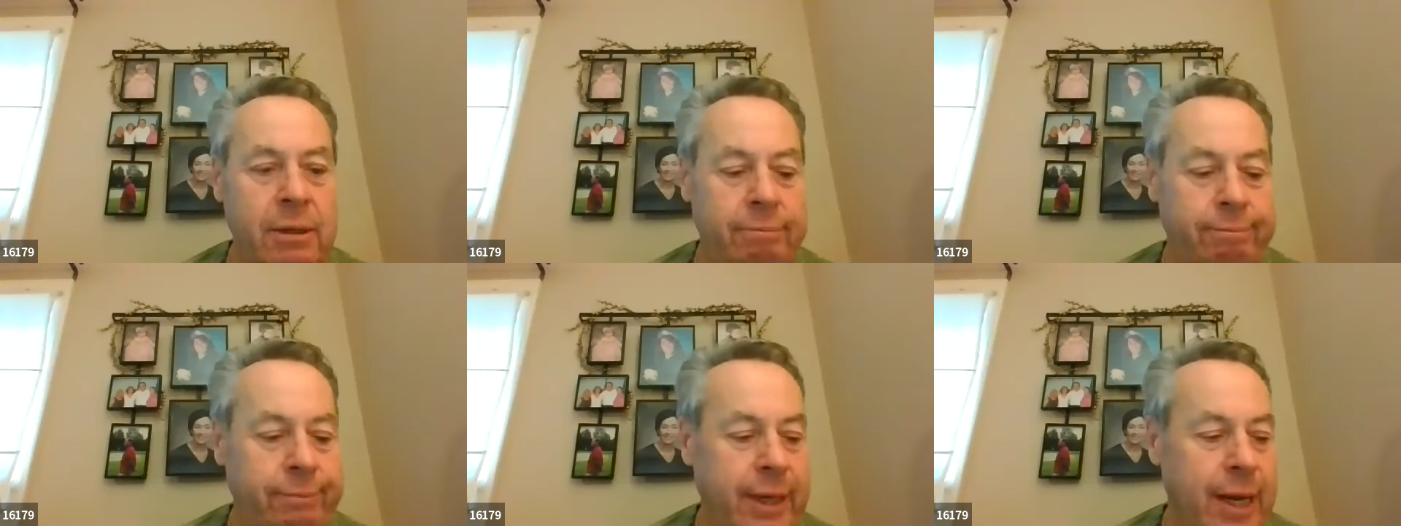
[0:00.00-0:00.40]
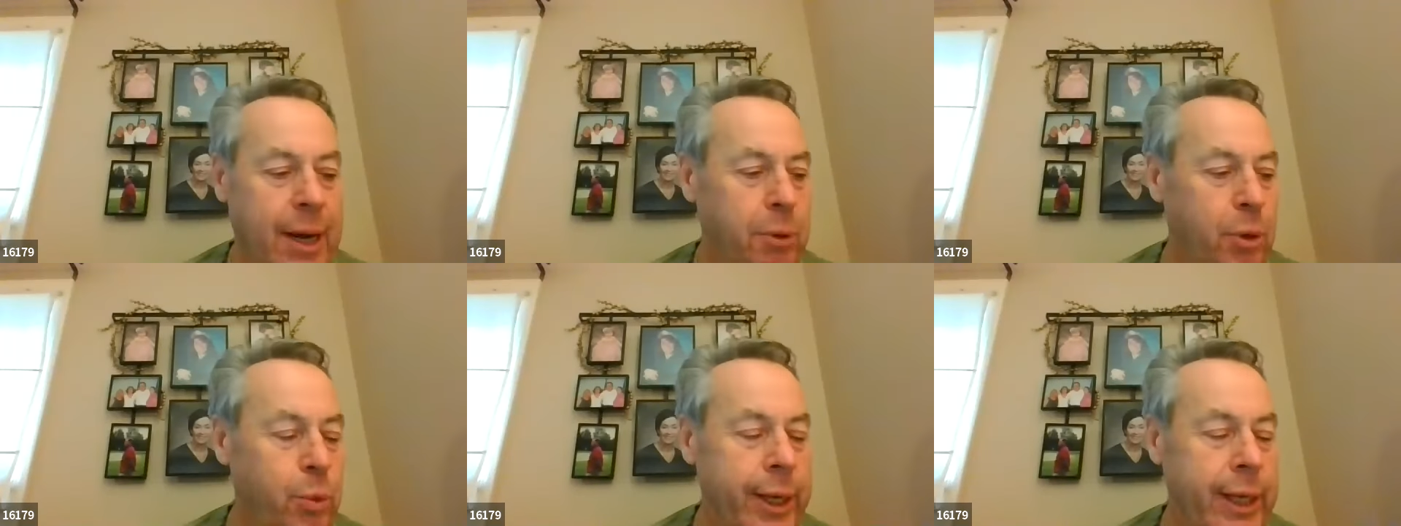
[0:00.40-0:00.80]
in a
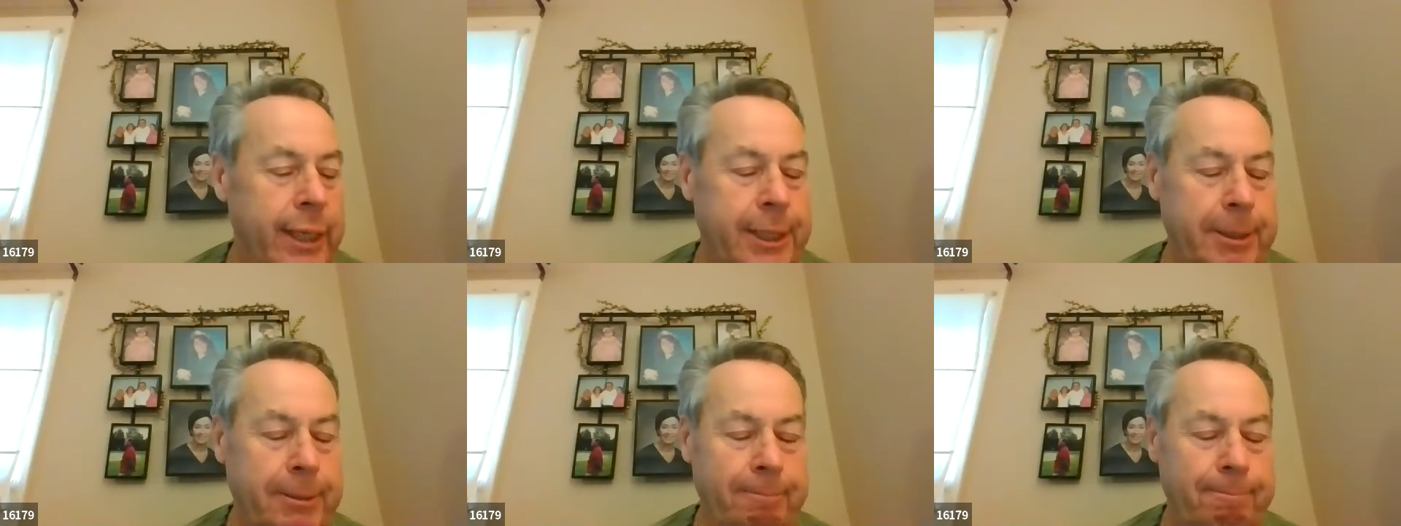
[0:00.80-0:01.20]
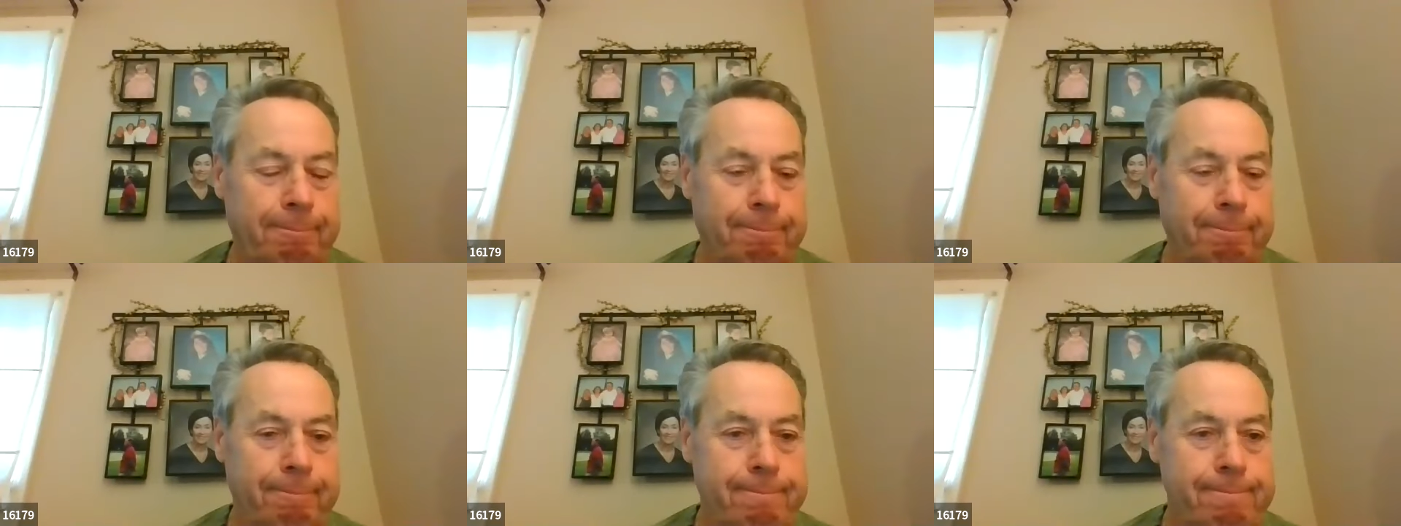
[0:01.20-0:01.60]
couple of weeks.
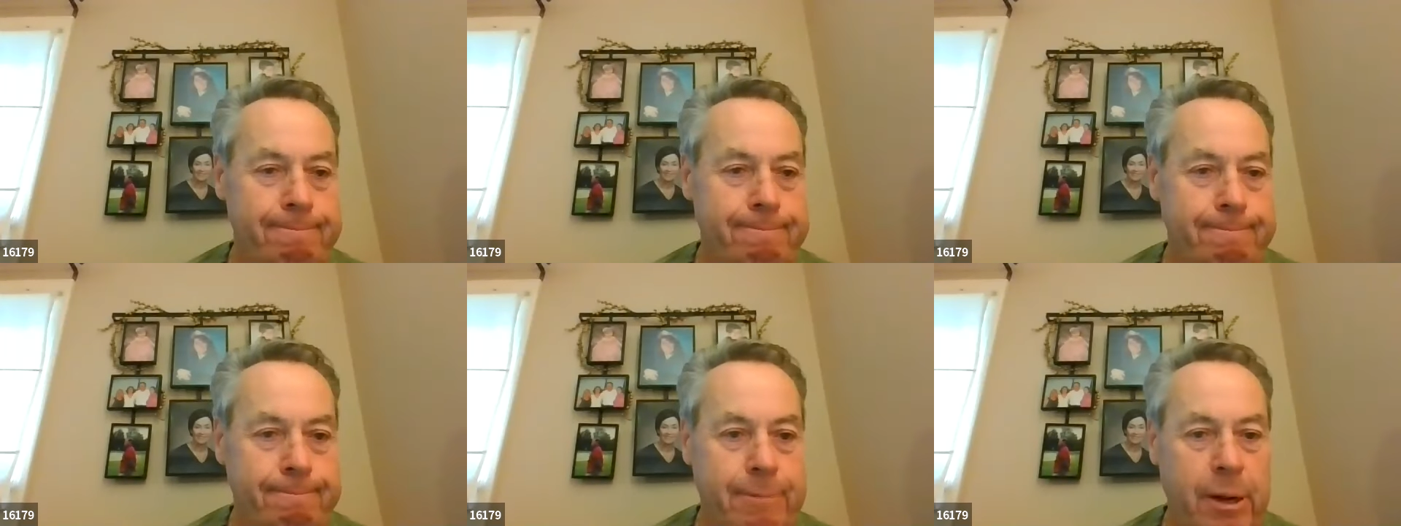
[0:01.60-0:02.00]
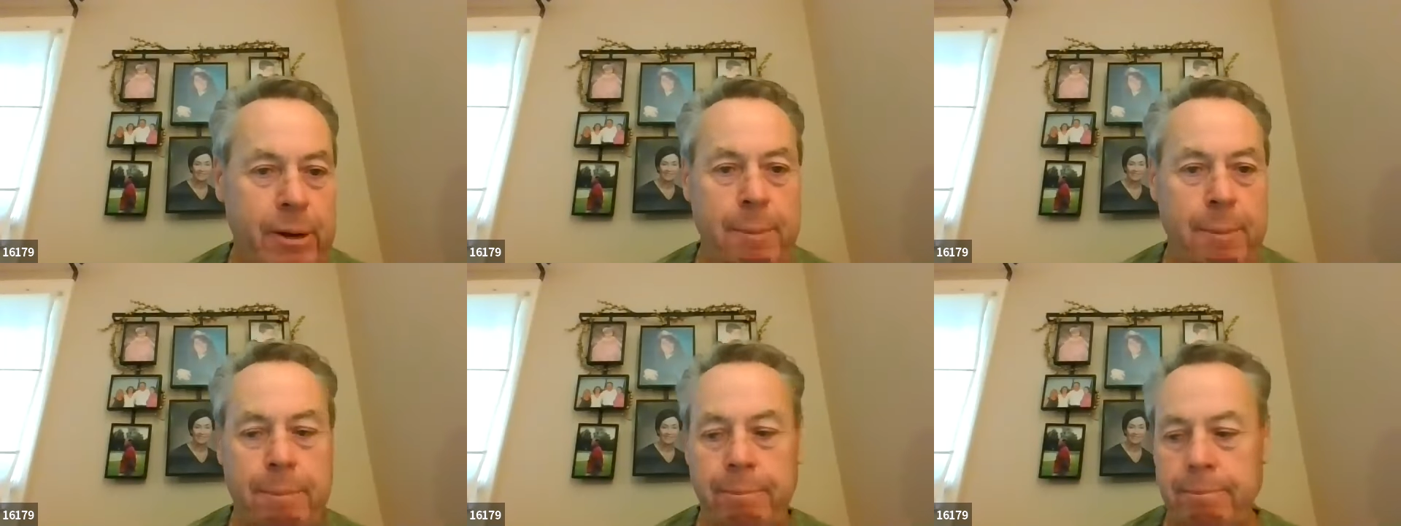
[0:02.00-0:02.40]
All right, thank
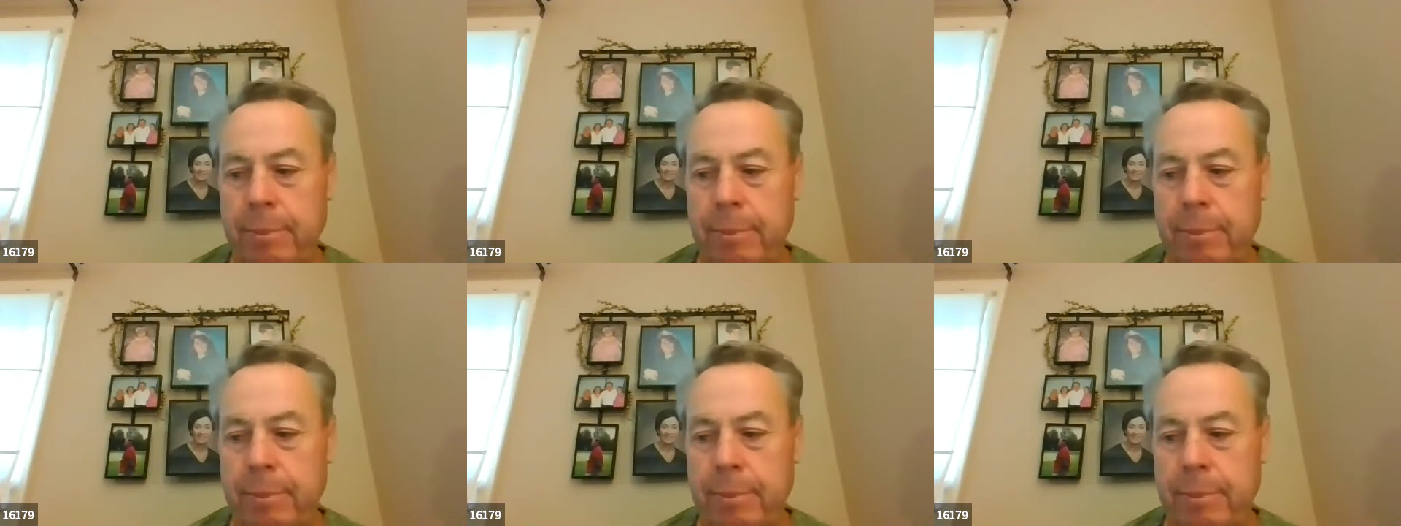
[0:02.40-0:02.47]
you. Be